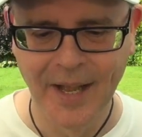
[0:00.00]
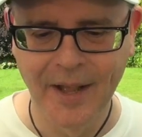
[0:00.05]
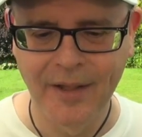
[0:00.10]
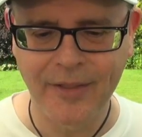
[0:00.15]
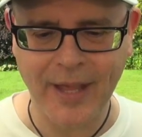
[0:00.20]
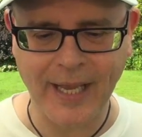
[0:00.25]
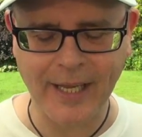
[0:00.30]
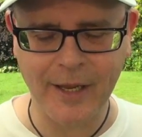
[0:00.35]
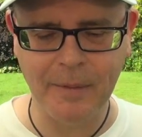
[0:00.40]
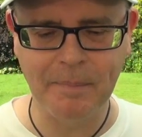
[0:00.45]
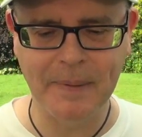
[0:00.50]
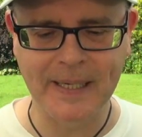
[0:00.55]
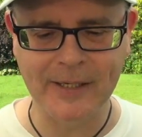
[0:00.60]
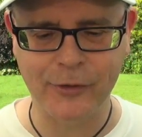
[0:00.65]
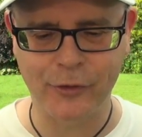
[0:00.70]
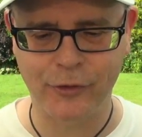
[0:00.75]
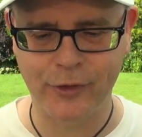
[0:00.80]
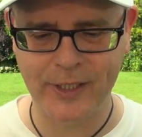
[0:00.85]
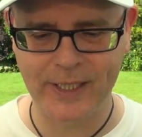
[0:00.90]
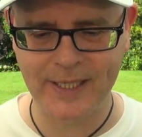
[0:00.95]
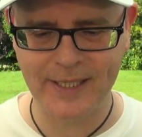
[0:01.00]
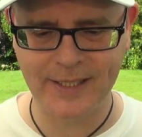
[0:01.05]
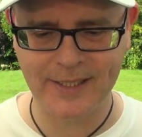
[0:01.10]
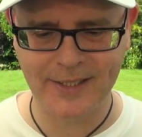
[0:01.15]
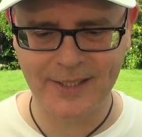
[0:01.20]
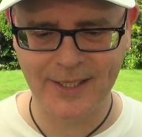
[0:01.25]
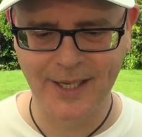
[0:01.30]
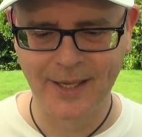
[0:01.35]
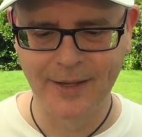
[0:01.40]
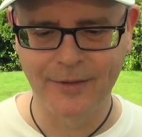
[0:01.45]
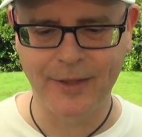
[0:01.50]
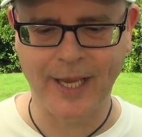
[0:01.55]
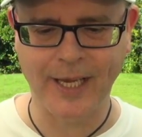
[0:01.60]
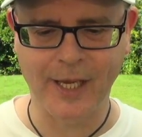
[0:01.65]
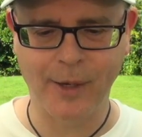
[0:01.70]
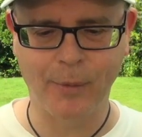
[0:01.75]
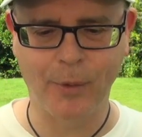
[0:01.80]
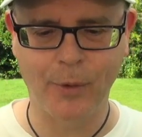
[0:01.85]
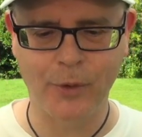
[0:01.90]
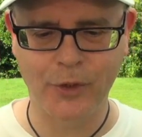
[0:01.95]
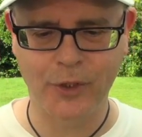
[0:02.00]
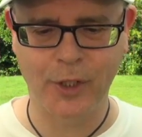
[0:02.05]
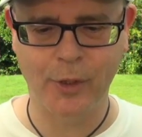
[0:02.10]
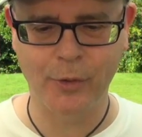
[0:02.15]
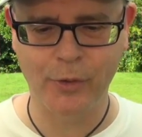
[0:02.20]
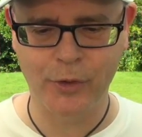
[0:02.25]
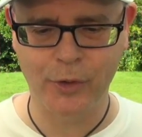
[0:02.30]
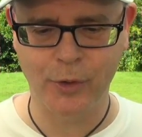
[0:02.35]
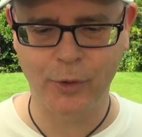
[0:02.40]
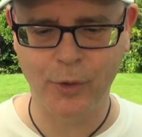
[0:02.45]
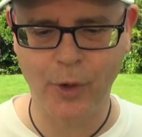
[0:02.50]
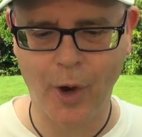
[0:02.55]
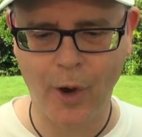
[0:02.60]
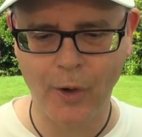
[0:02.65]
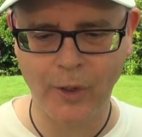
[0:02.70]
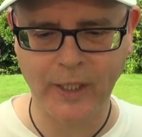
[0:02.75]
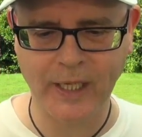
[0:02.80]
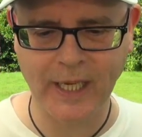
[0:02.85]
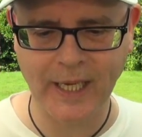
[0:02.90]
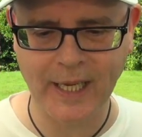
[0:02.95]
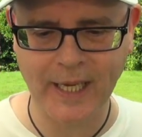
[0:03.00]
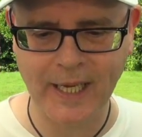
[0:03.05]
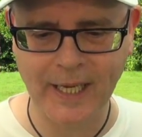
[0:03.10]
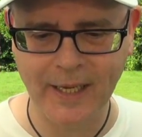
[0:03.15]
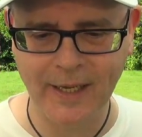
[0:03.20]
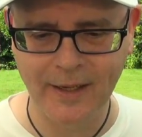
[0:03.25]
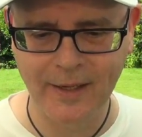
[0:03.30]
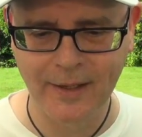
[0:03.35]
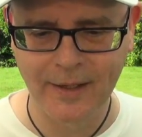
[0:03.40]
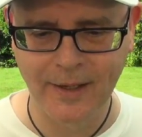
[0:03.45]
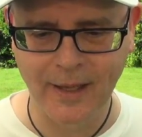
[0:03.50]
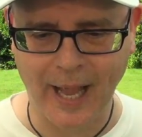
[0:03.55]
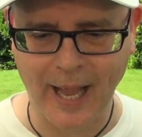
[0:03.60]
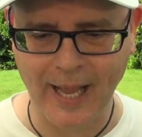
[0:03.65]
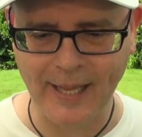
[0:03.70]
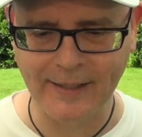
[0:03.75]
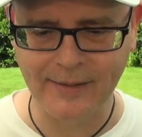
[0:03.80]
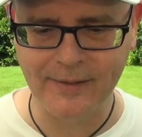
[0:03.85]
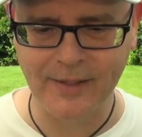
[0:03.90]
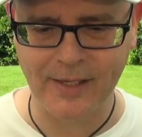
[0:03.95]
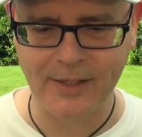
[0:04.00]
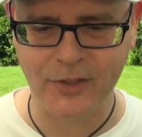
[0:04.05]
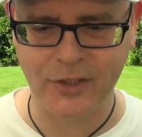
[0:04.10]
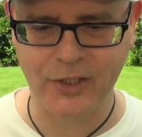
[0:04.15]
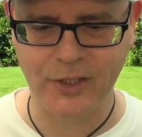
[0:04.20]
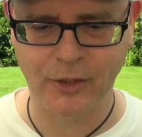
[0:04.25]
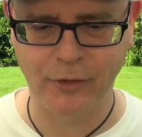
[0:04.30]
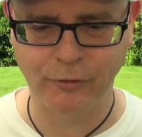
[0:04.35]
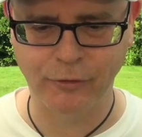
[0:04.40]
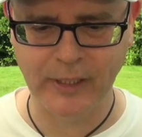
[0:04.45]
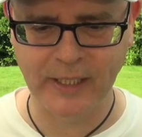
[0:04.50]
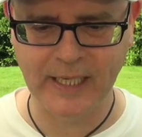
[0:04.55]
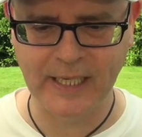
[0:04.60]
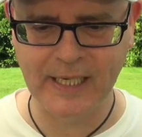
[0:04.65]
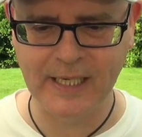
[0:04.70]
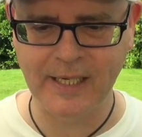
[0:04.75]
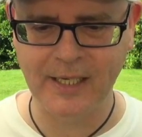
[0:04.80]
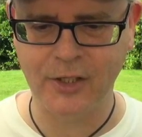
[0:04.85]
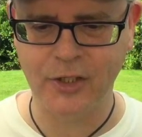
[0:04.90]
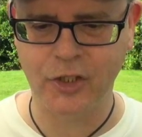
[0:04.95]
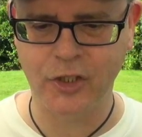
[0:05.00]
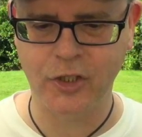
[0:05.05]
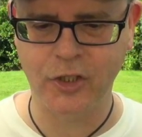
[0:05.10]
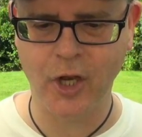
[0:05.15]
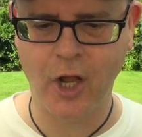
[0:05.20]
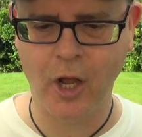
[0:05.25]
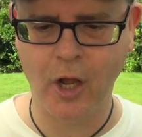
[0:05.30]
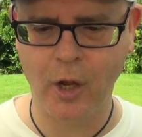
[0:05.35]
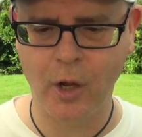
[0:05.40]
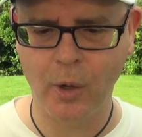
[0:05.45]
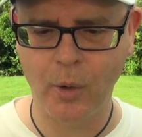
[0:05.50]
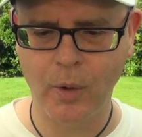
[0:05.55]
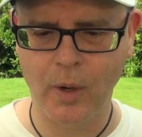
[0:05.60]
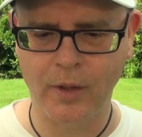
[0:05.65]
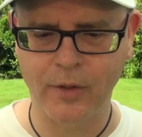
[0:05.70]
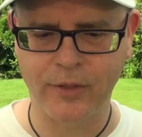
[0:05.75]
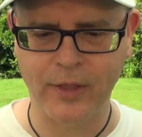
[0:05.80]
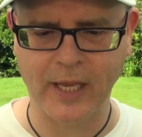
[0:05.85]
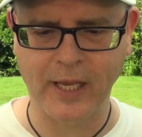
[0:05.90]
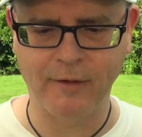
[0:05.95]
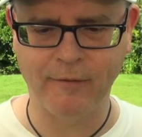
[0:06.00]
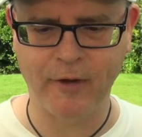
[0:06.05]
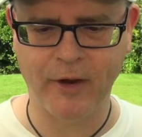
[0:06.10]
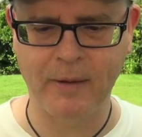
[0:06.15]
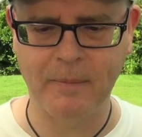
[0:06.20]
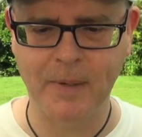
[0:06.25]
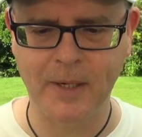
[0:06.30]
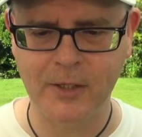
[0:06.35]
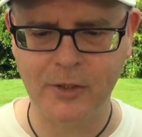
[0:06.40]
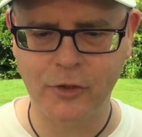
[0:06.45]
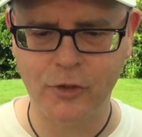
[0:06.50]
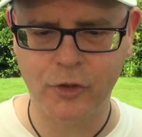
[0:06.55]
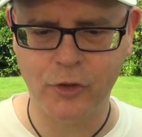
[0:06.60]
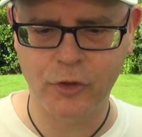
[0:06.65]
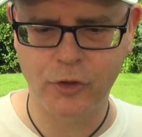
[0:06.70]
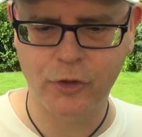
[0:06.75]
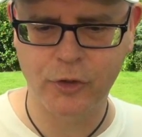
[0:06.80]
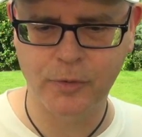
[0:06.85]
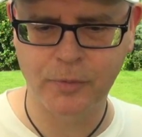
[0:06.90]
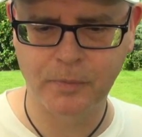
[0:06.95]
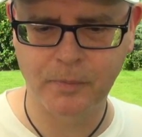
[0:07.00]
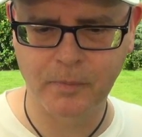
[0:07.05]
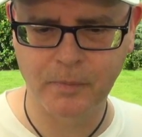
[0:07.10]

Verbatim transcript: Thank you, Beatriz. Thank you also to Oggy and Serene Snow. Thank you very much.